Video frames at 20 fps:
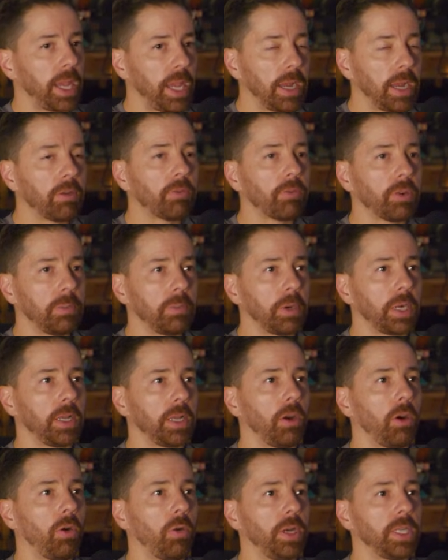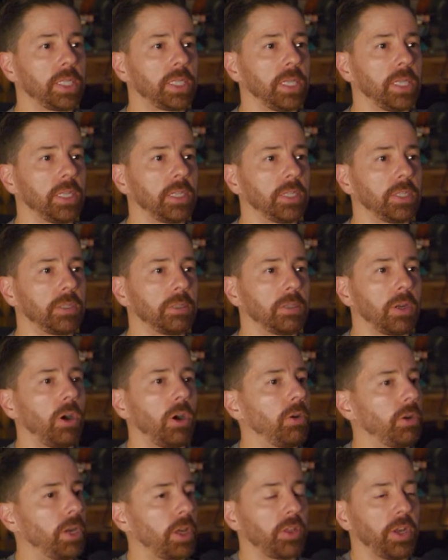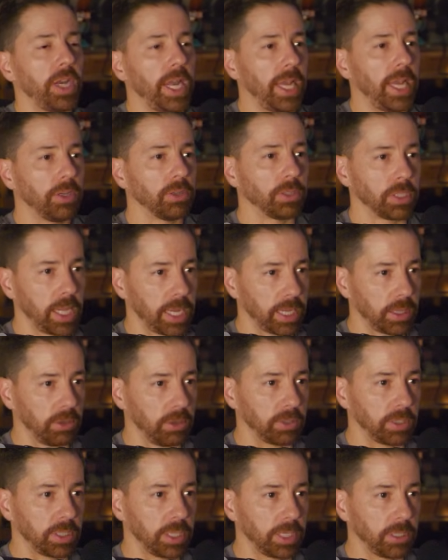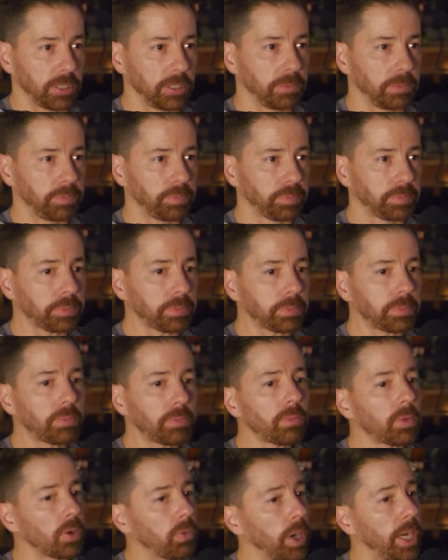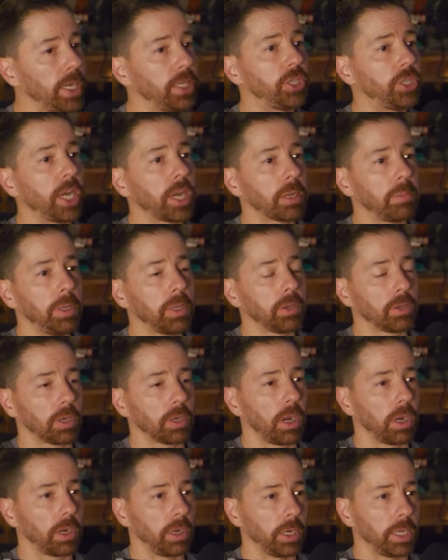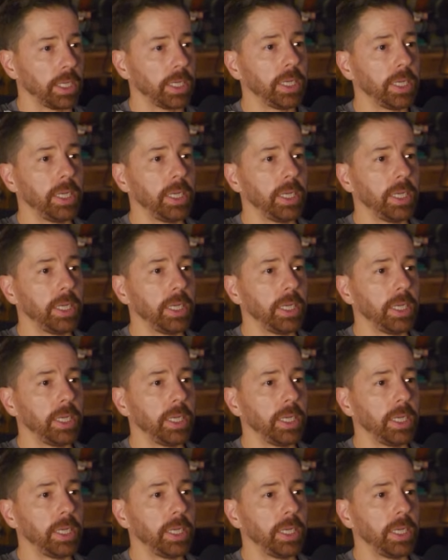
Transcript: everybody always says, "Oh, nothing handles like those things." Right? Jack Miller got on it.